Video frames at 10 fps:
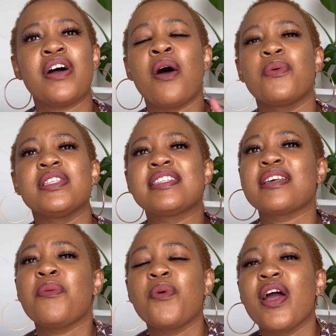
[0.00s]
I went
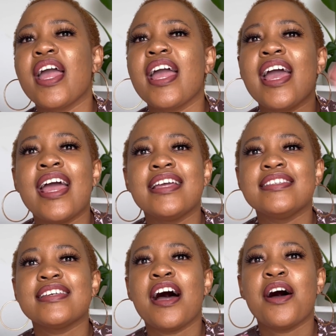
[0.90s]
somewhere
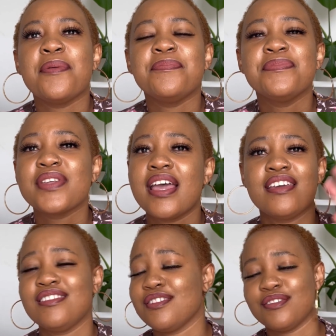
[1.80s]
and
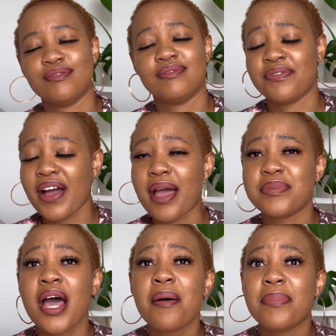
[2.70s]
you know, the vibes.
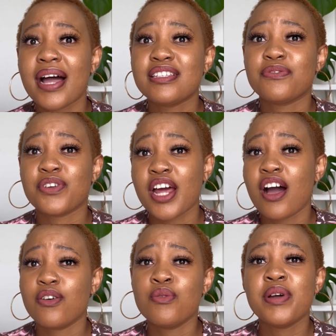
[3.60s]
But for
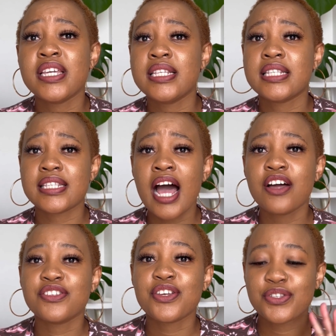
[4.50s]
now, Uber Eats is
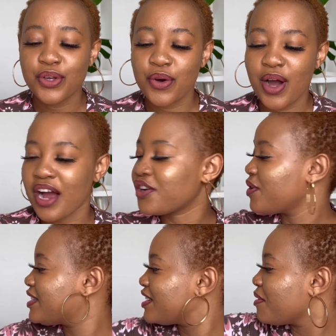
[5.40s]
out. So I
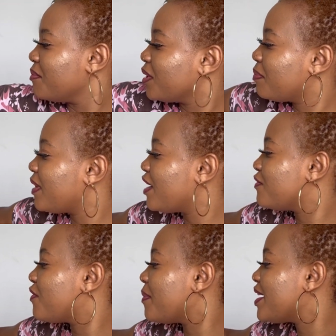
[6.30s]
created a meal plan
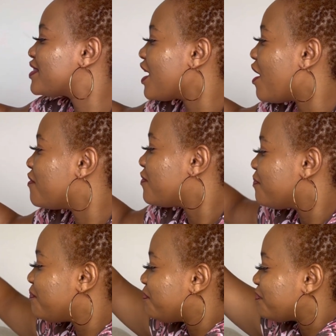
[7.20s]
for myself.
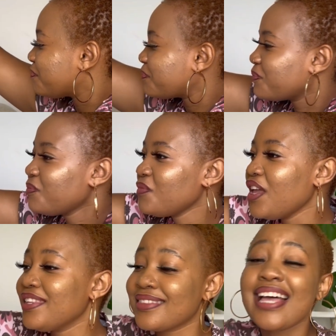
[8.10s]

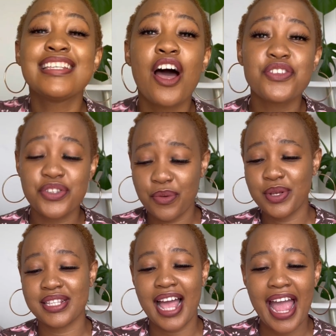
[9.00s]
That's how
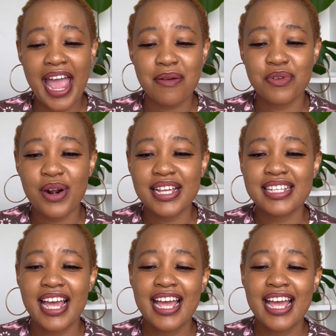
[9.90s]
serious I am, right?